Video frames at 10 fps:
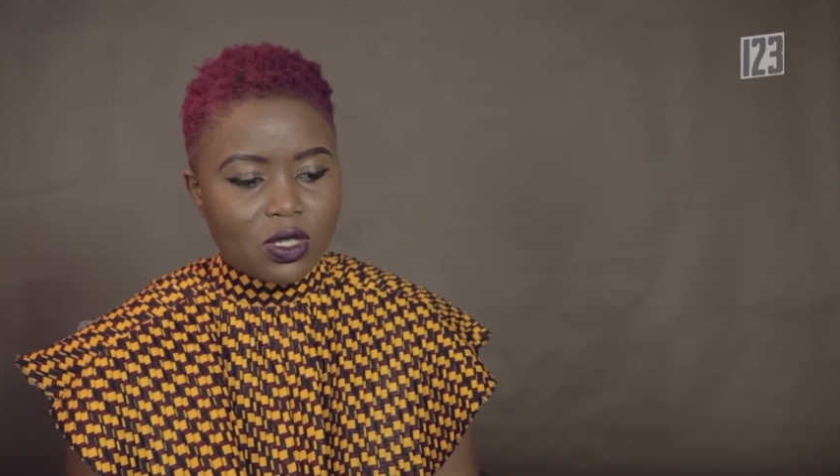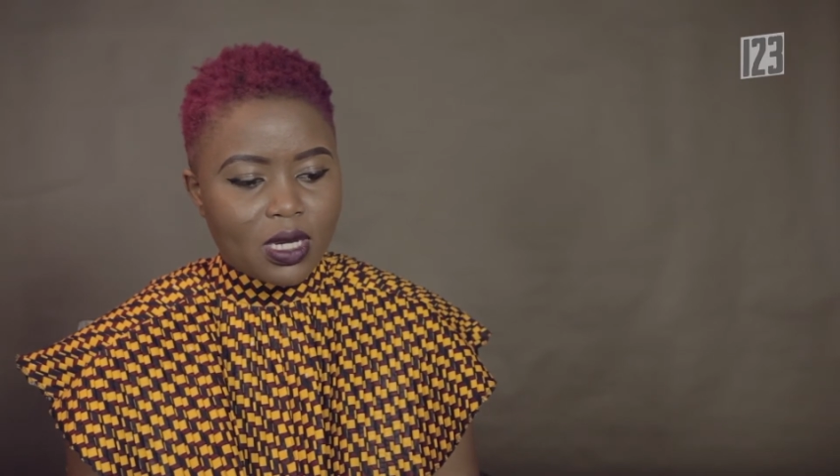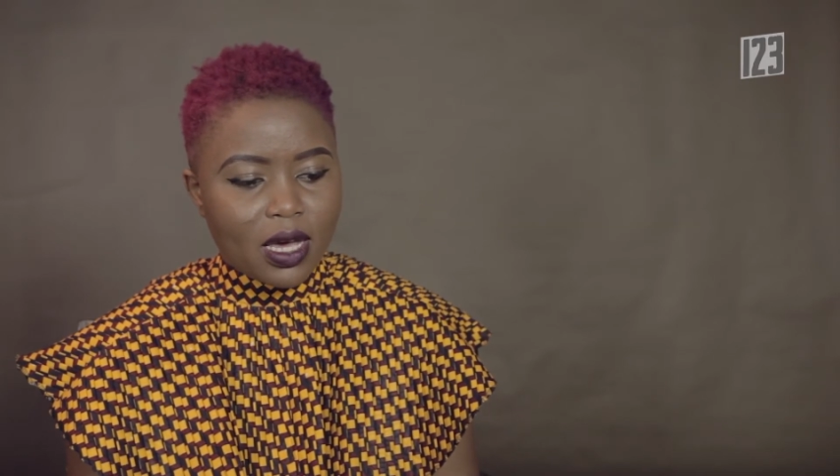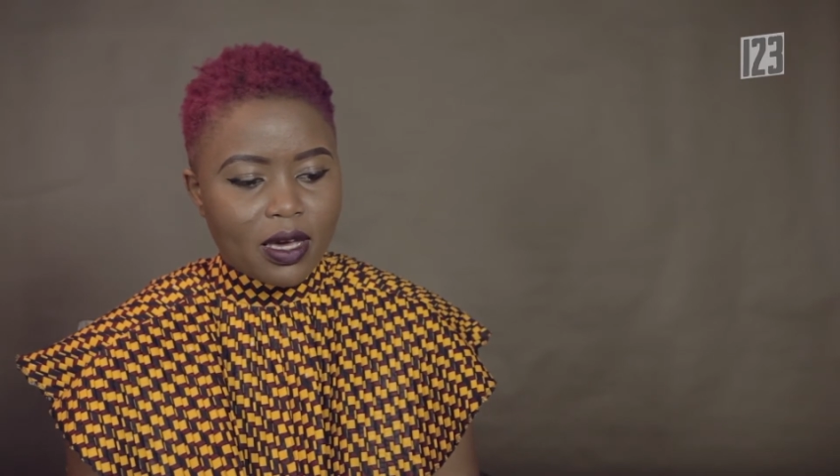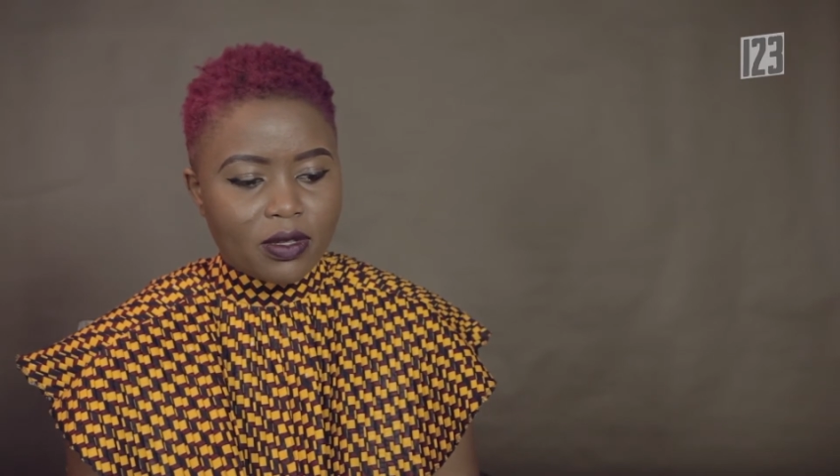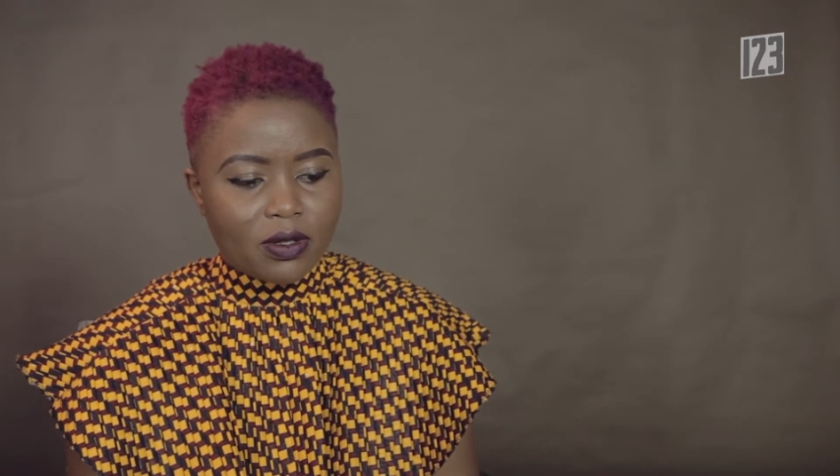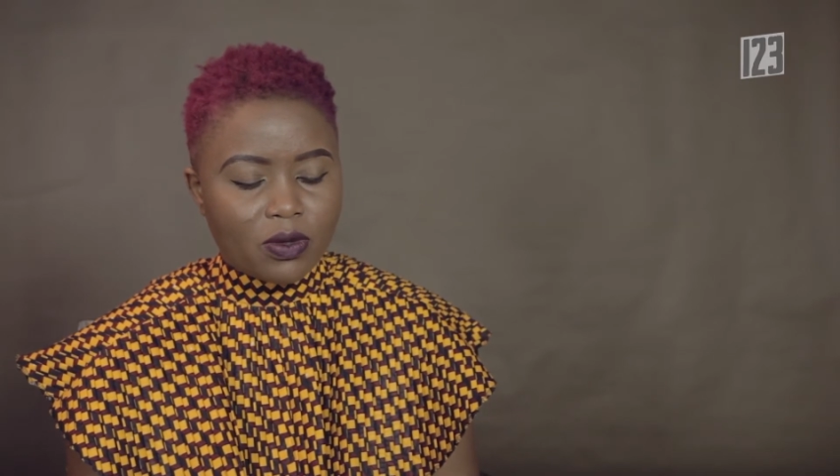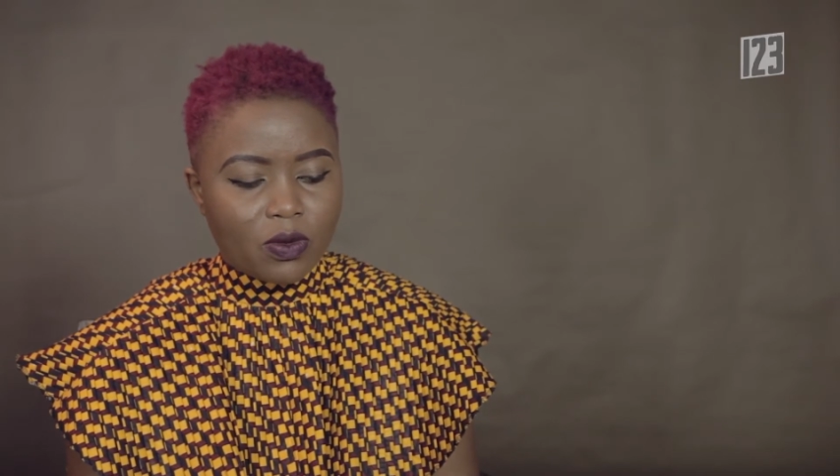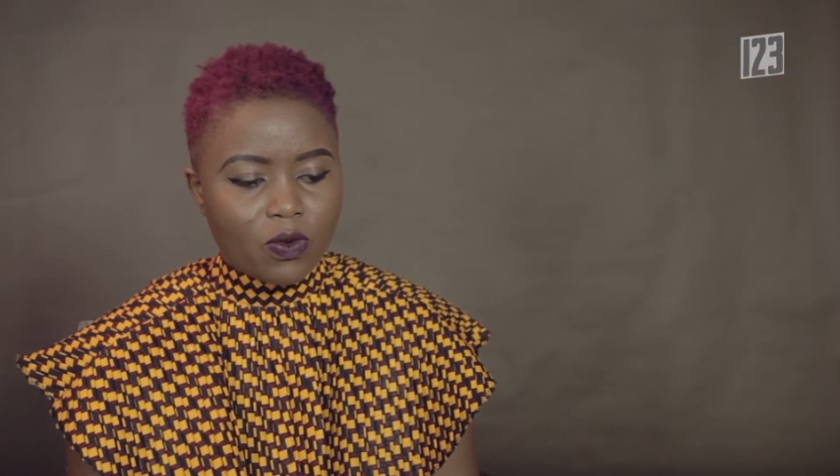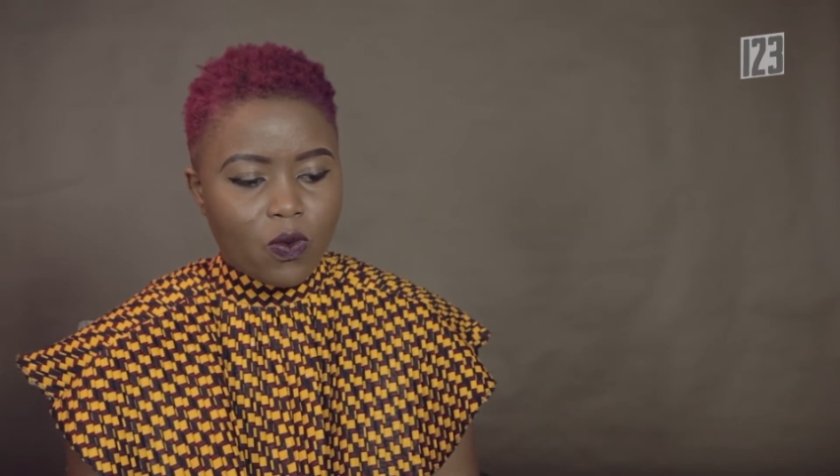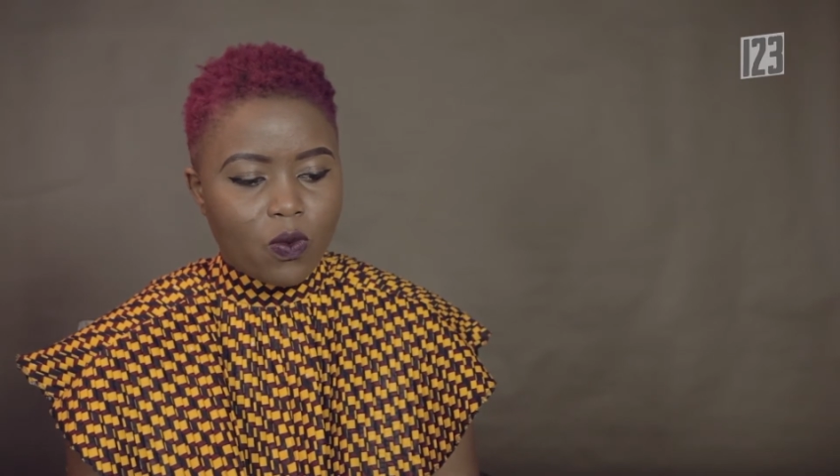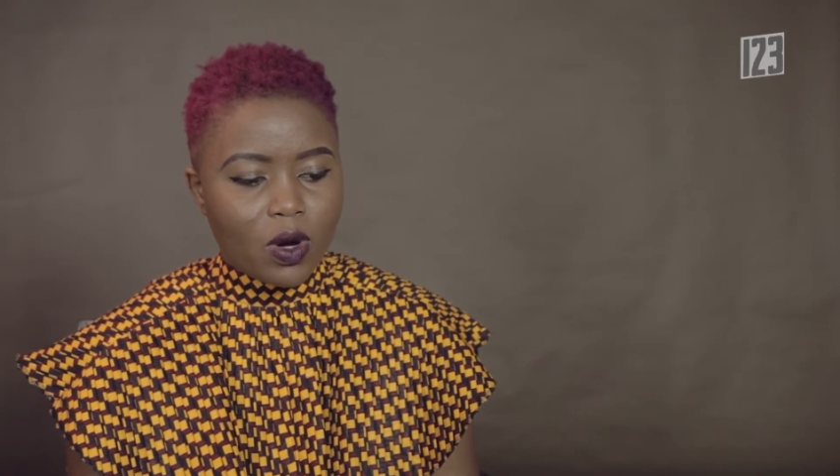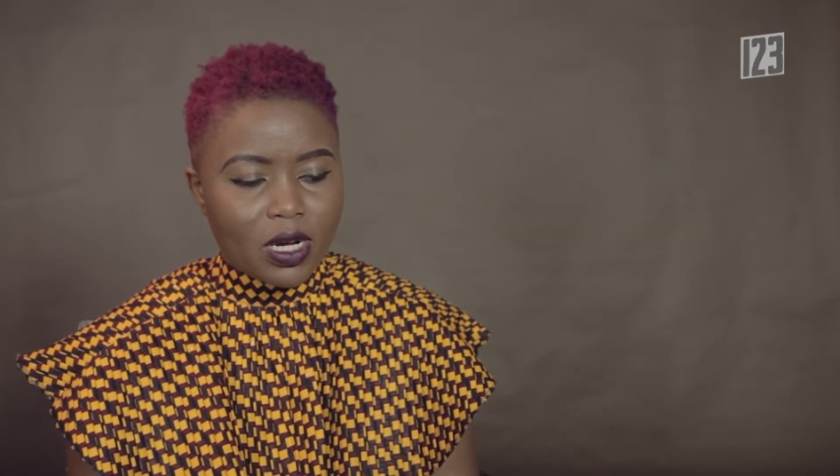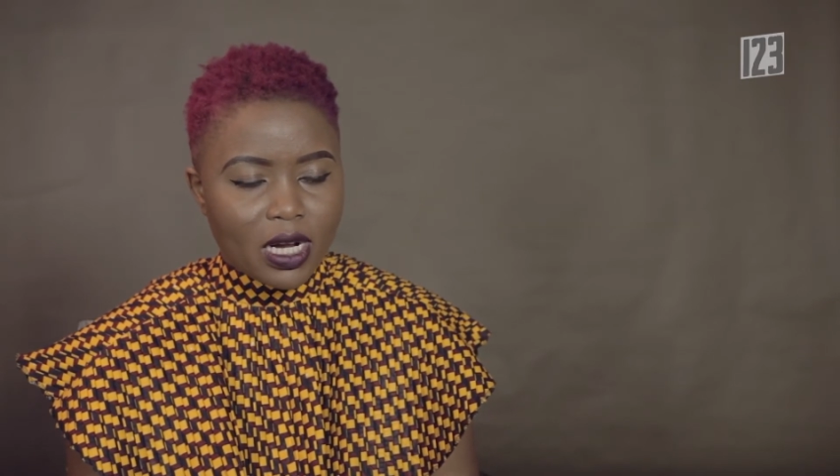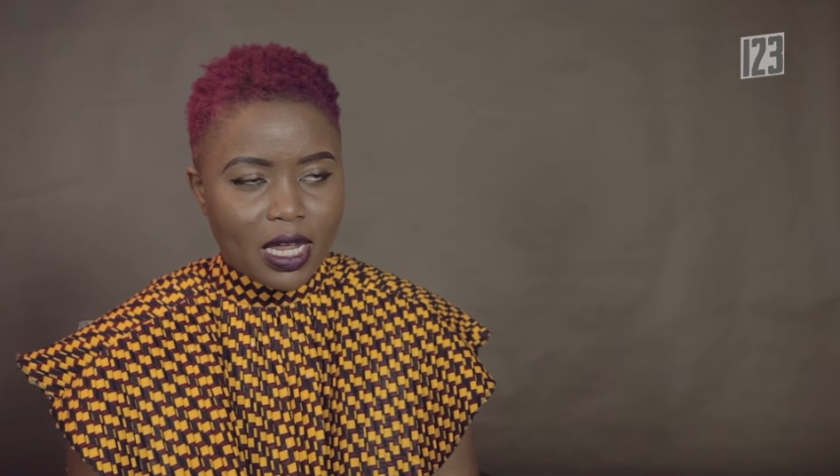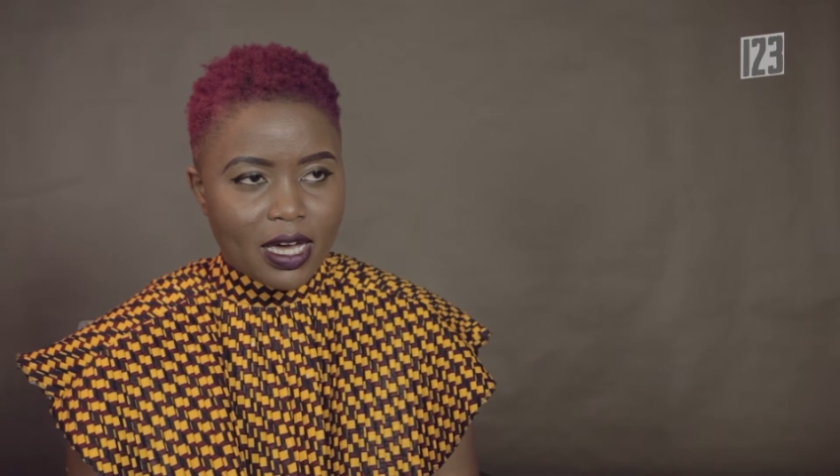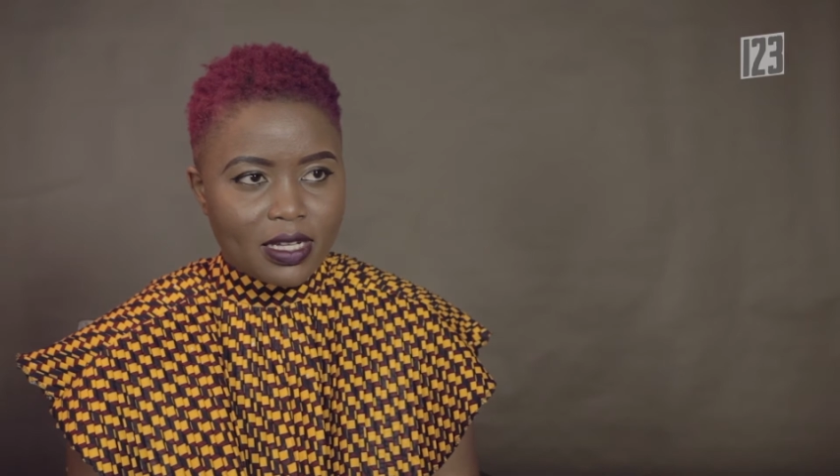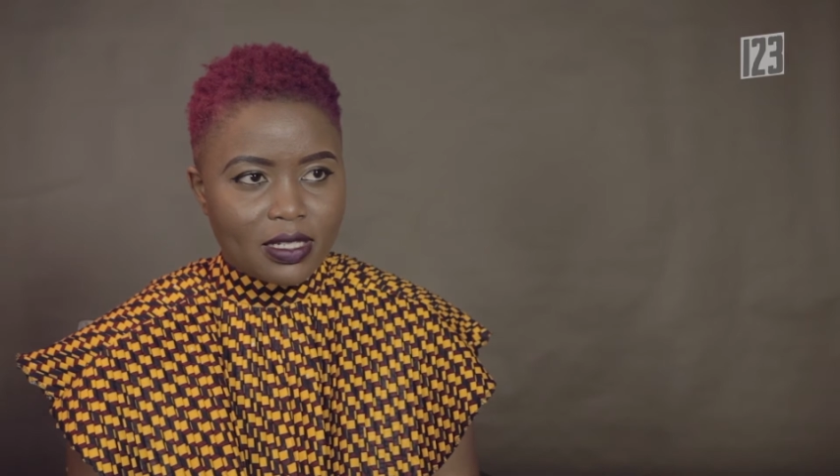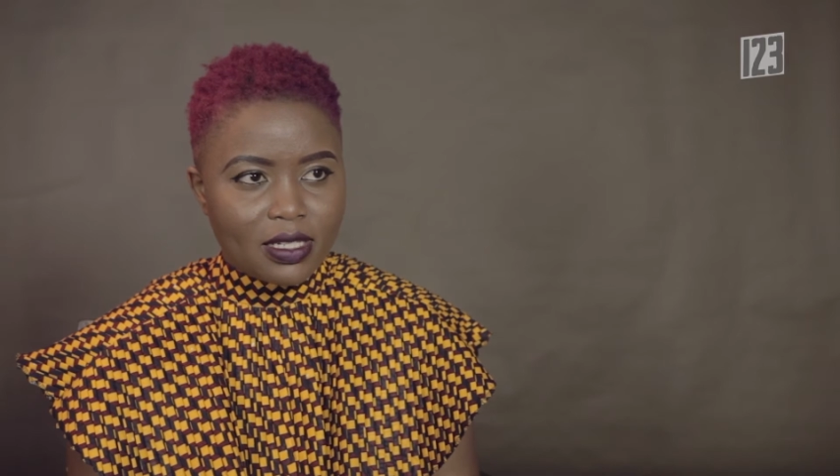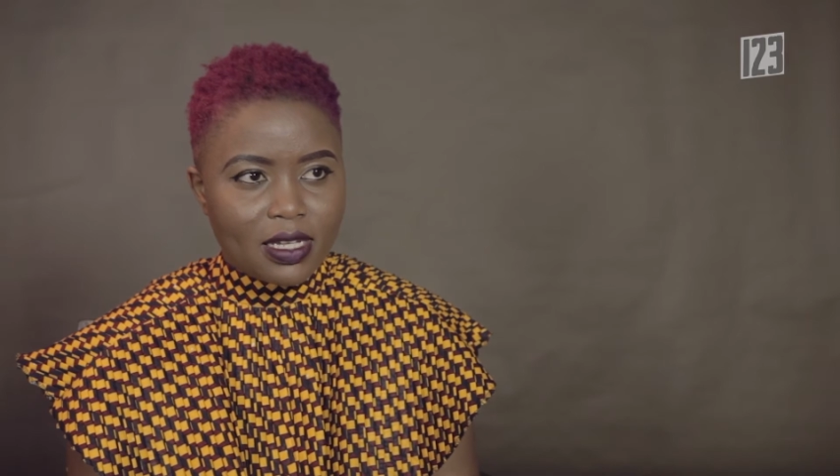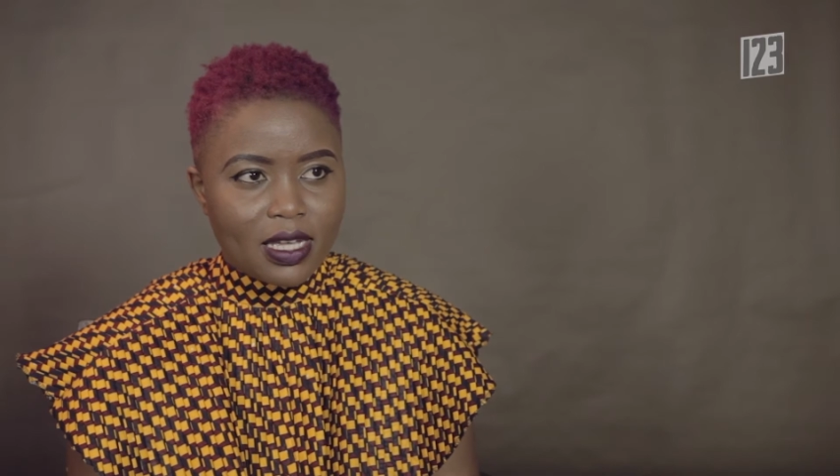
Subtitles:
style one client,